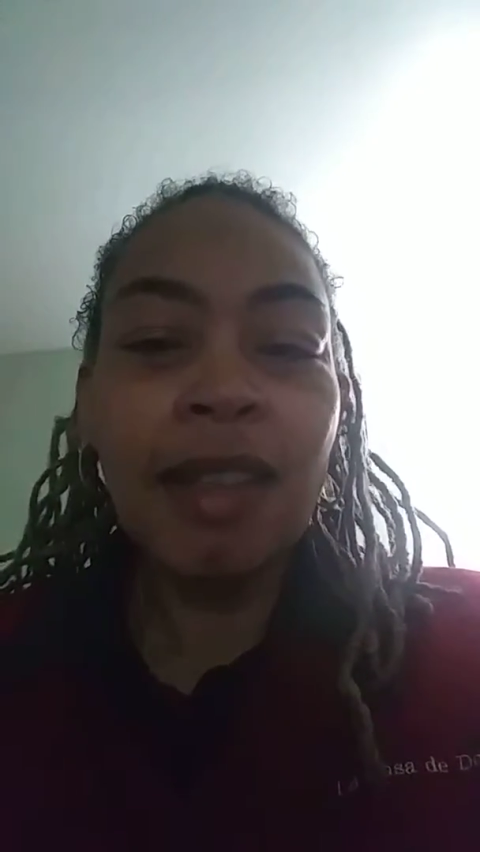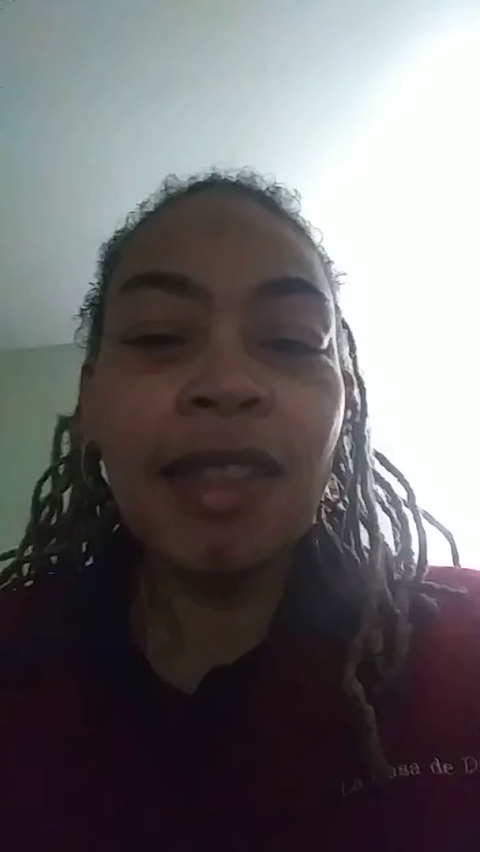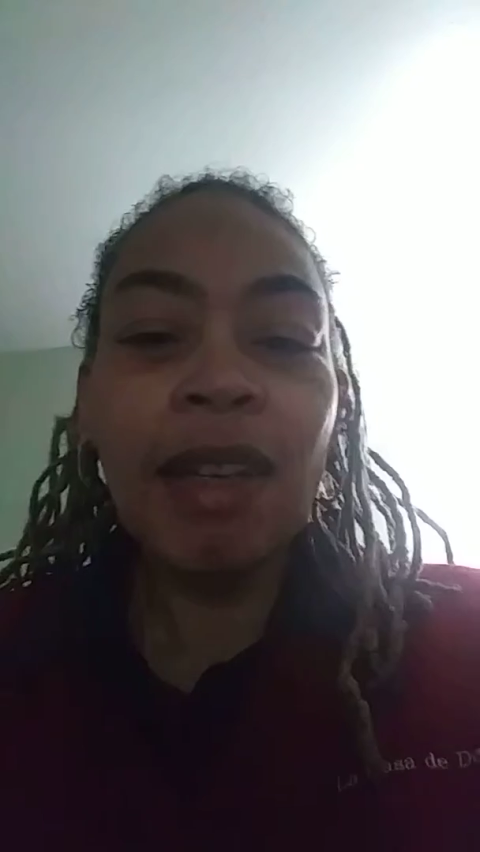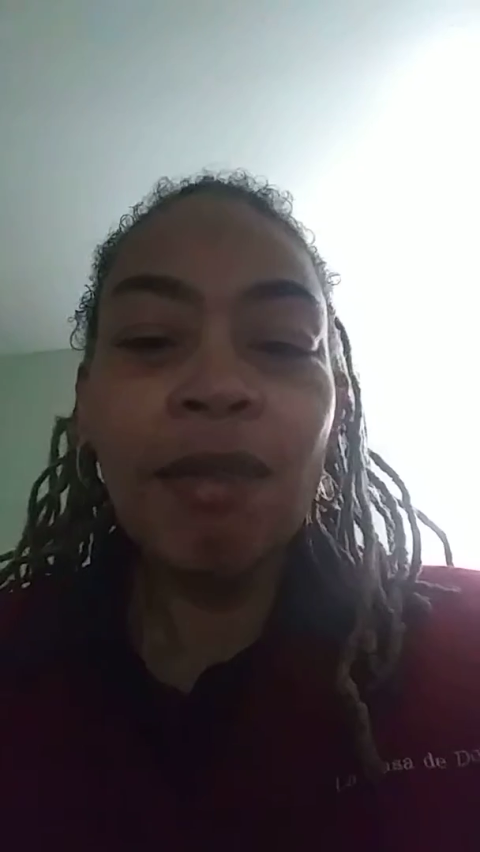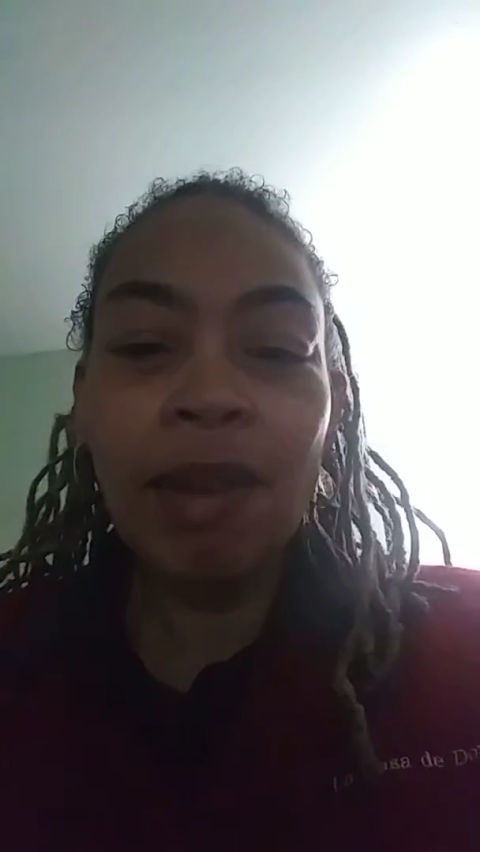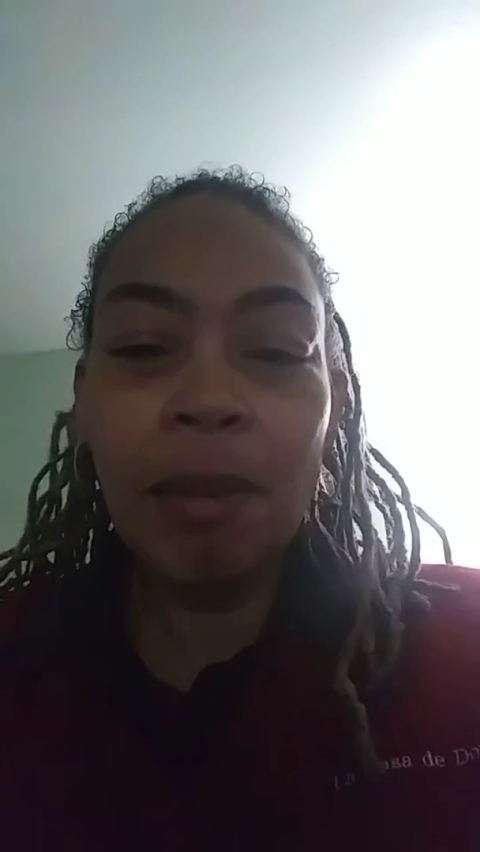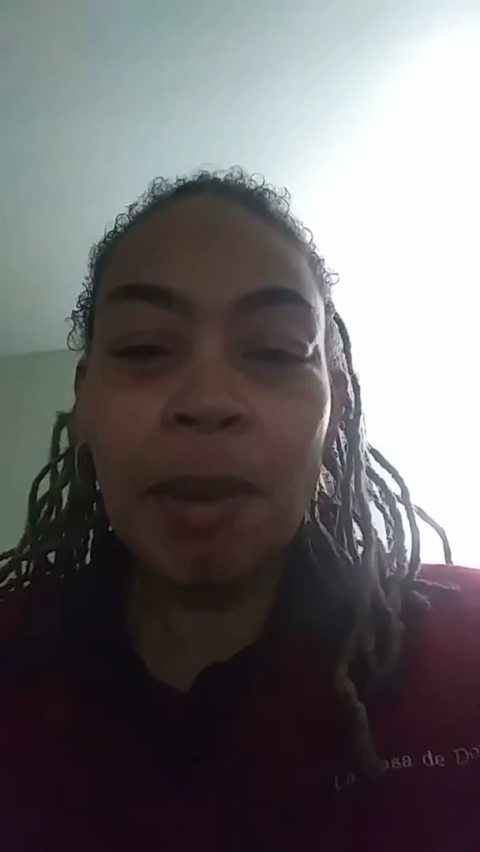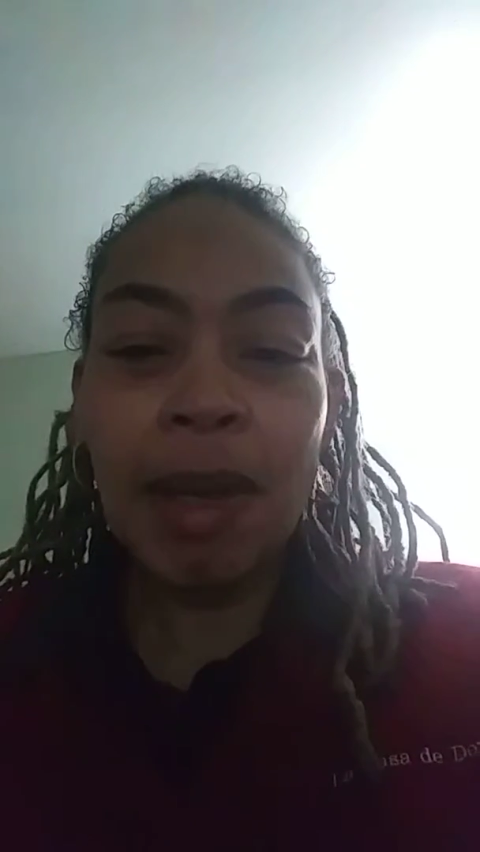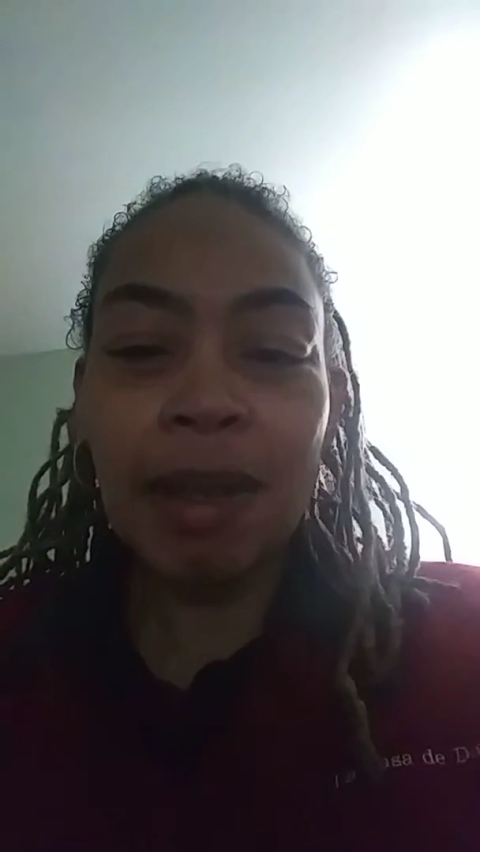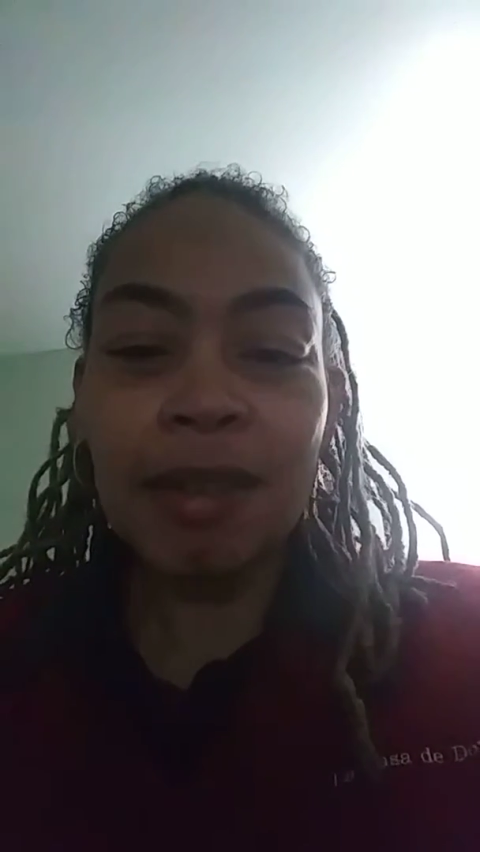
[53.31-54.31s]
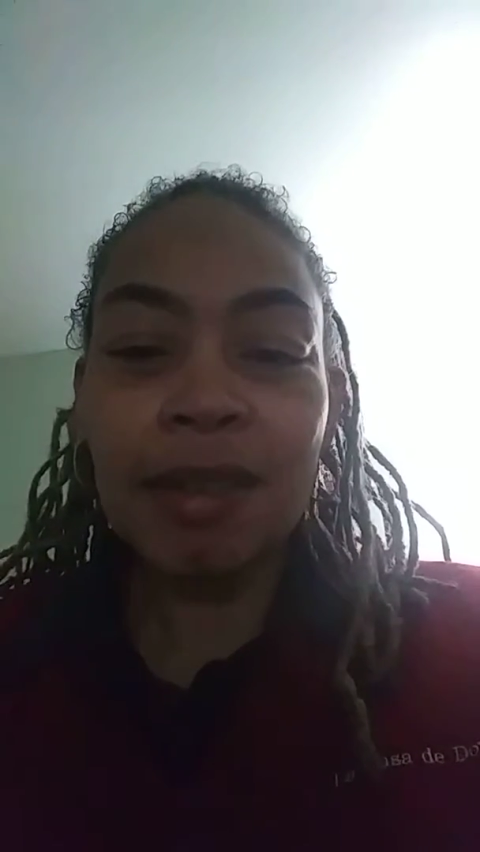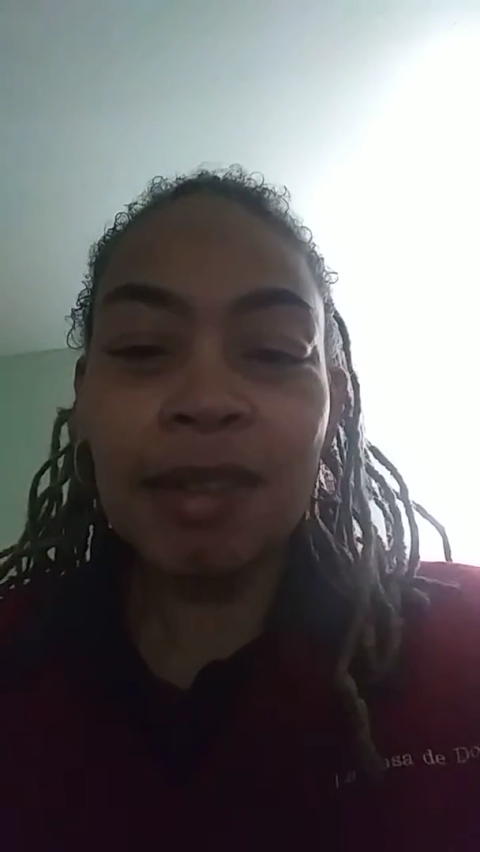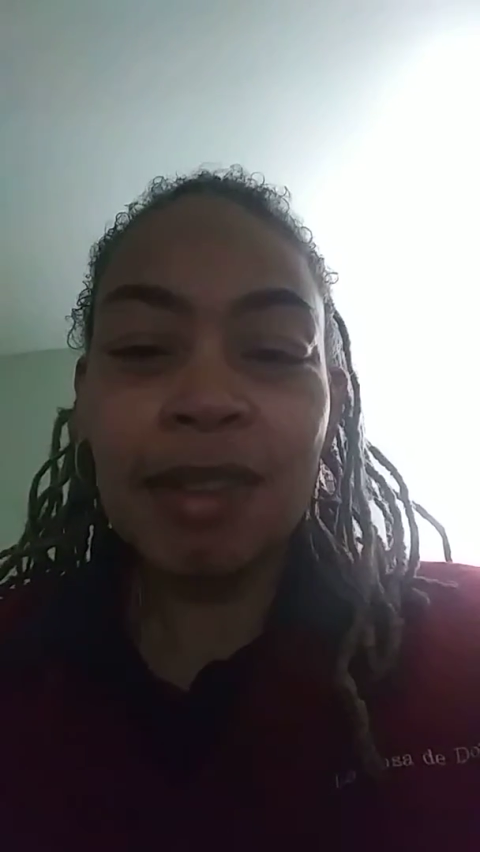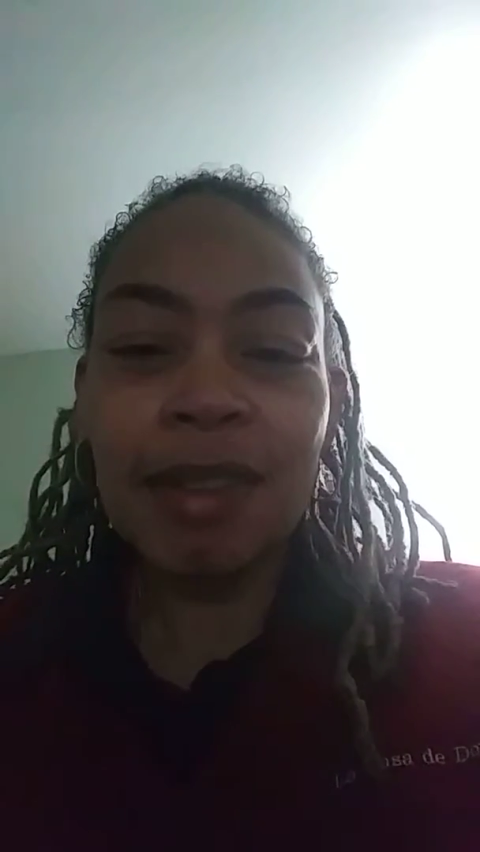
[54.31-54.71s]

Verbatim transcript: they rebound